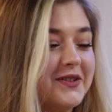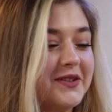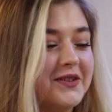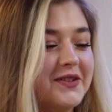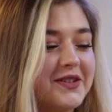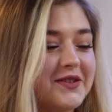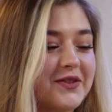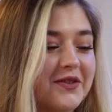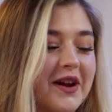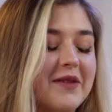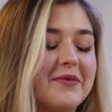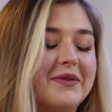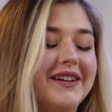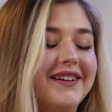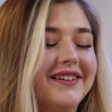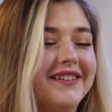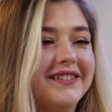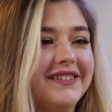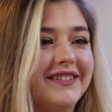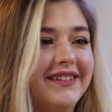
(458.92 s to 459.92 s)
to describe a
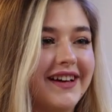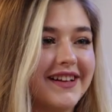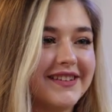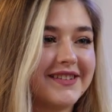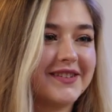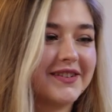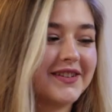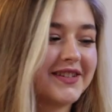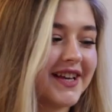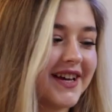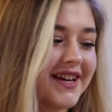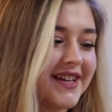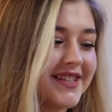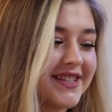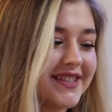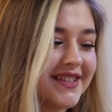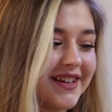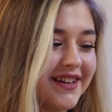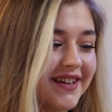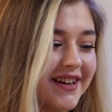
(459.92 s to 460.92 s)
little that
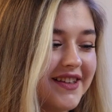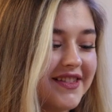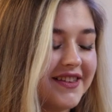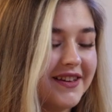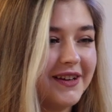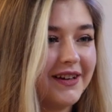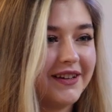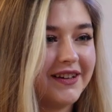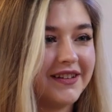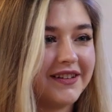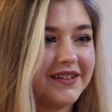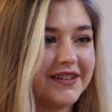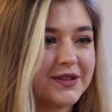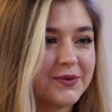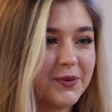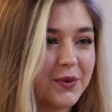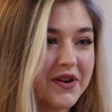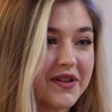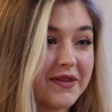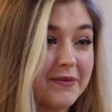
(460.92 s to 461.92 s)
success, I think it is
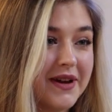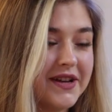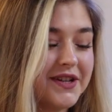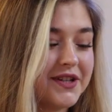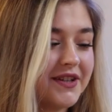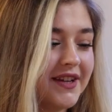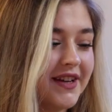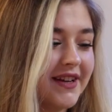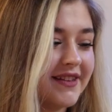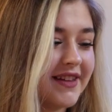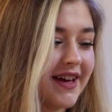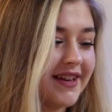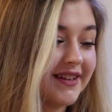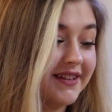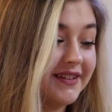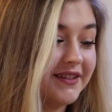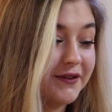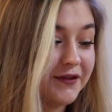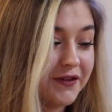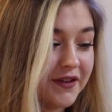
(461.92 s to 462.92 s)
worth mentioning that
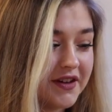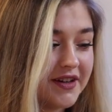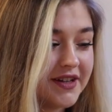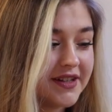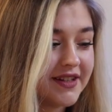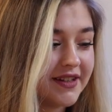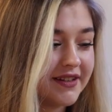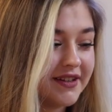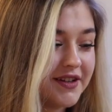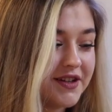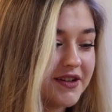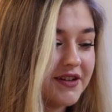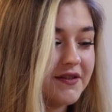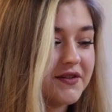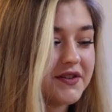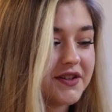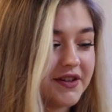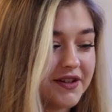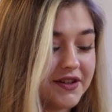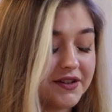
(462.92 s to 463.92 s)
in the first edition of
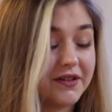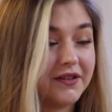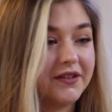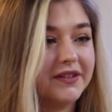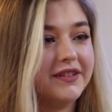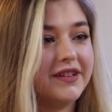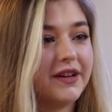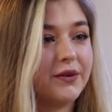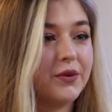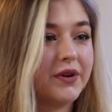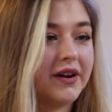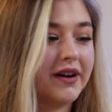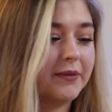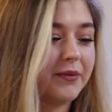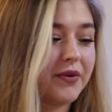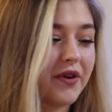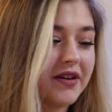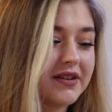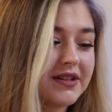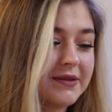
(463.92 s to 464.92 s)
SURGICON, there were
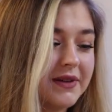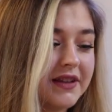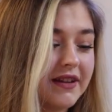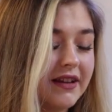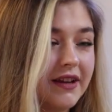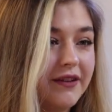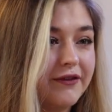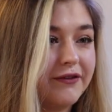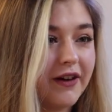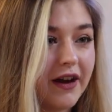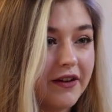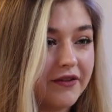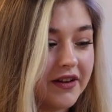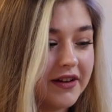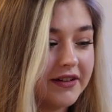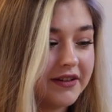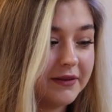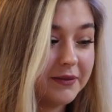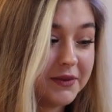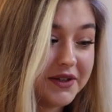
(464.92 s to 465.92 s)
approximately
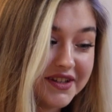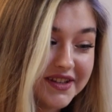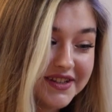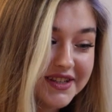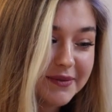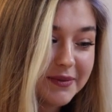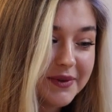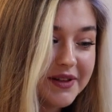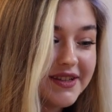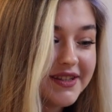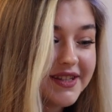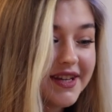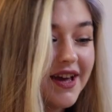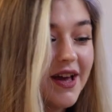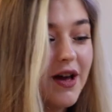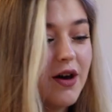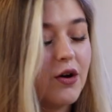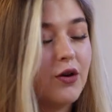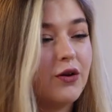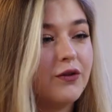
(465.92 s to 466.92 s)
500 participants,
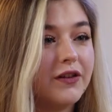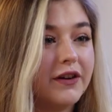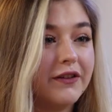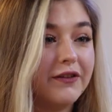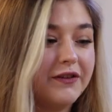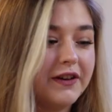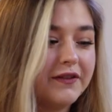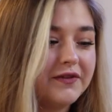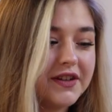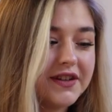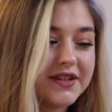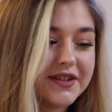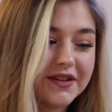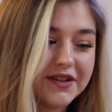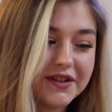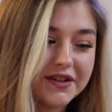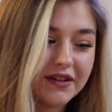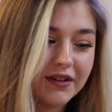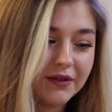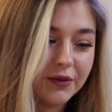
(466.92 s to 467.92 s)
over 50
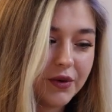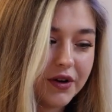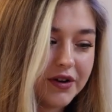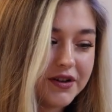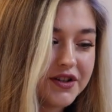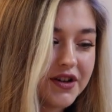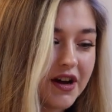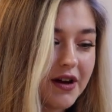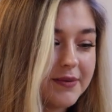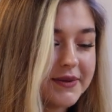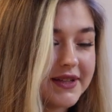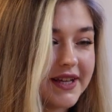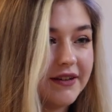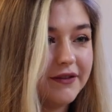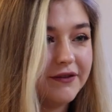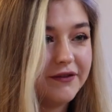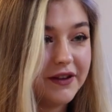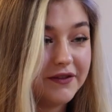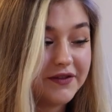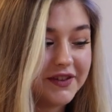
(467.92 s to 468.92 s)
surgical workshops,
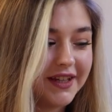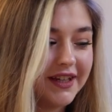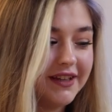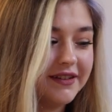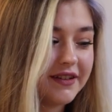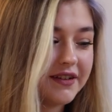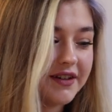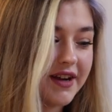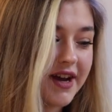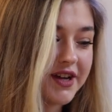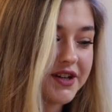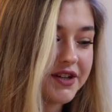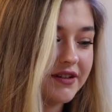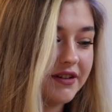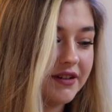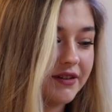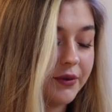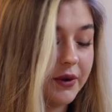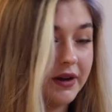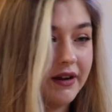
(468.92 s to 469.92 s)
and 15
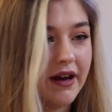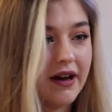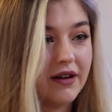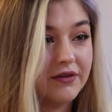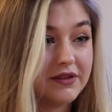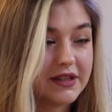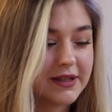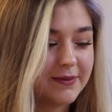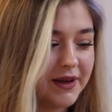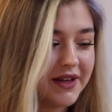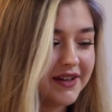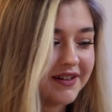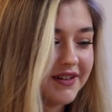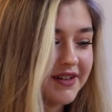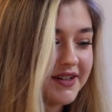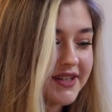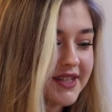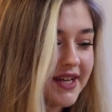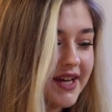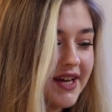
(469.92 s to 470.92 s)
international renowned
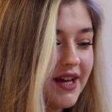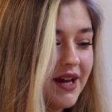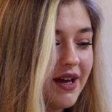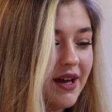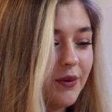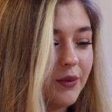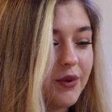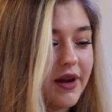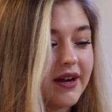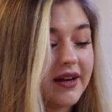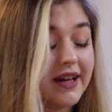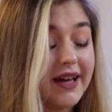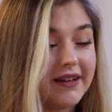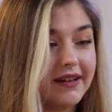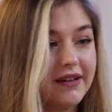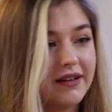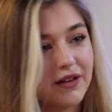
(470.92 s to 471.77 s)
speakers. We are getting